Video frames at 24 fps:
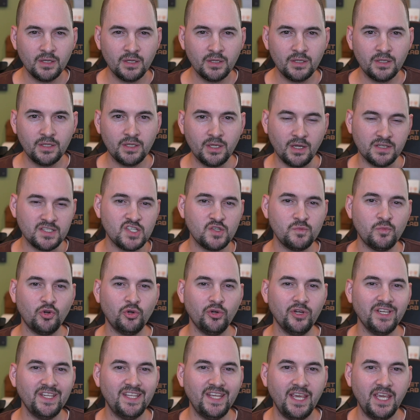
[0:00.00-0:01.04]

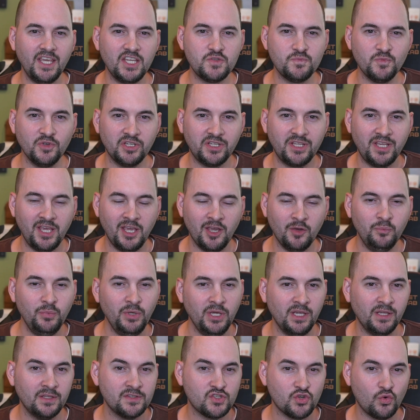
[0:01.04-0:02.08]
Customer engagement
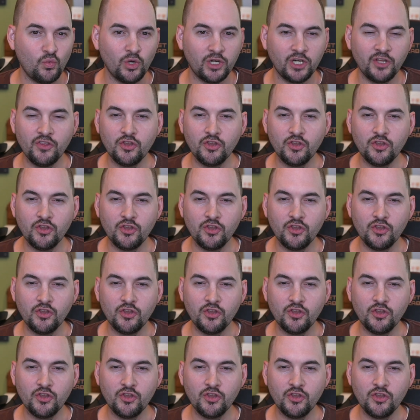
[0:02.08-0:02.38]
campaigns are one